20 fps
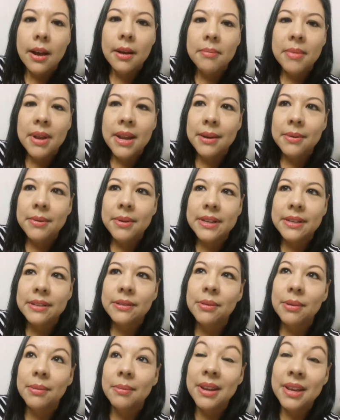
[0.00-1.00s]
Um, anyway,
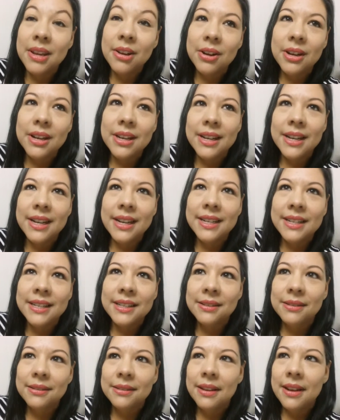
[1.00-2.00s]
so I'm here and
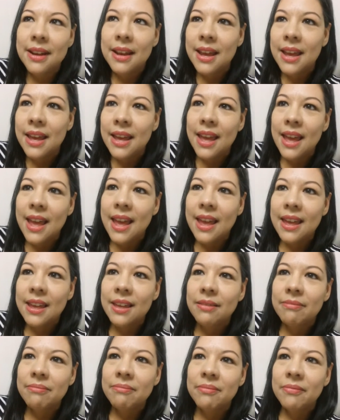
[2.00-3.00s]
it's
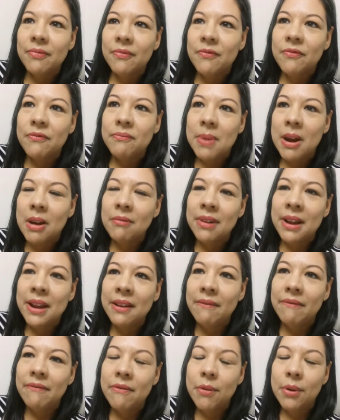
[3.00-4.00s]
8, about
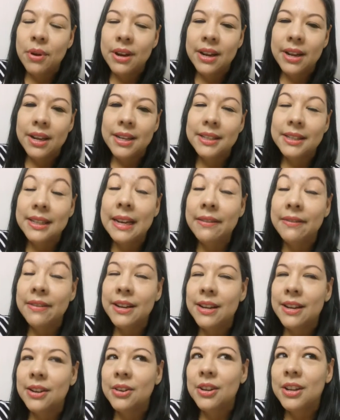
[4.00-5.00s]
8.40. He's not
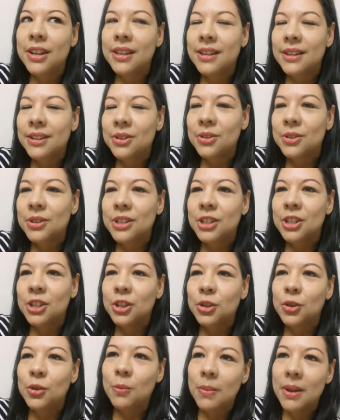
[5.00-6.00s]
even here yet. The nurses
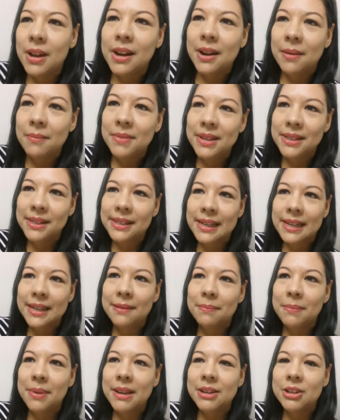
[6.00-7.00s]
just told me and I'm his
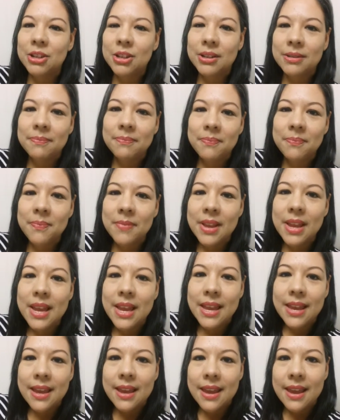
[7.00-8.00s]
second patient.
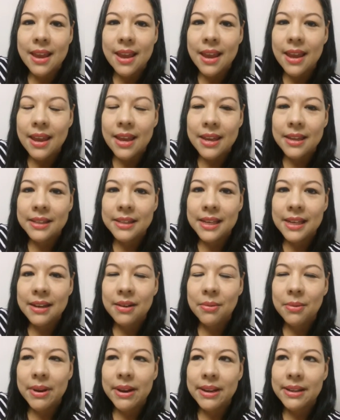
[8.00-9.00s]
And
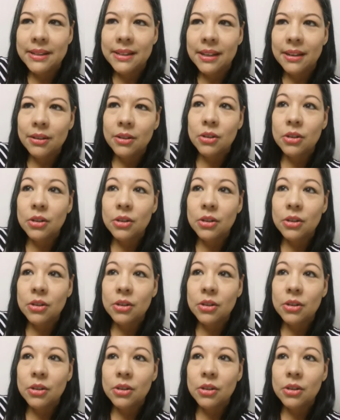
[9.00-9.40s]
anyways,